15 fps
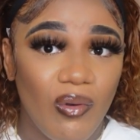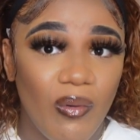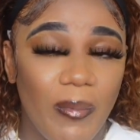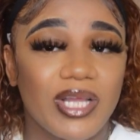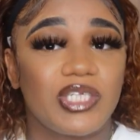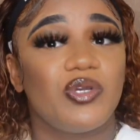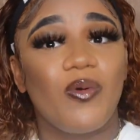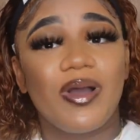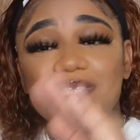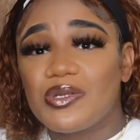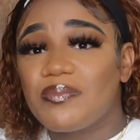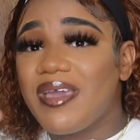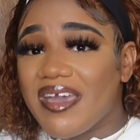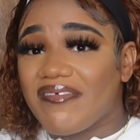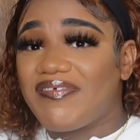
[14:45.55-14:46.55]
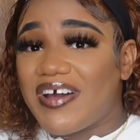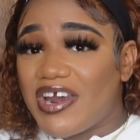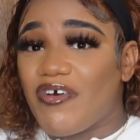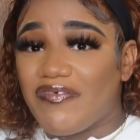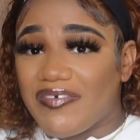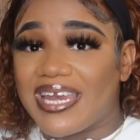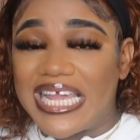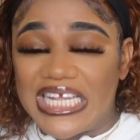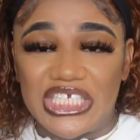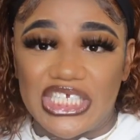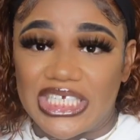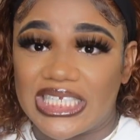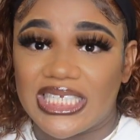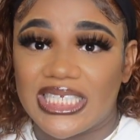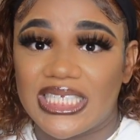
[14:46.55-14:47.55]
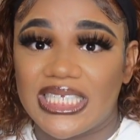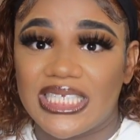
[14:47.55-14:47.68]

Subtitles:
But you want to be a father of a nation.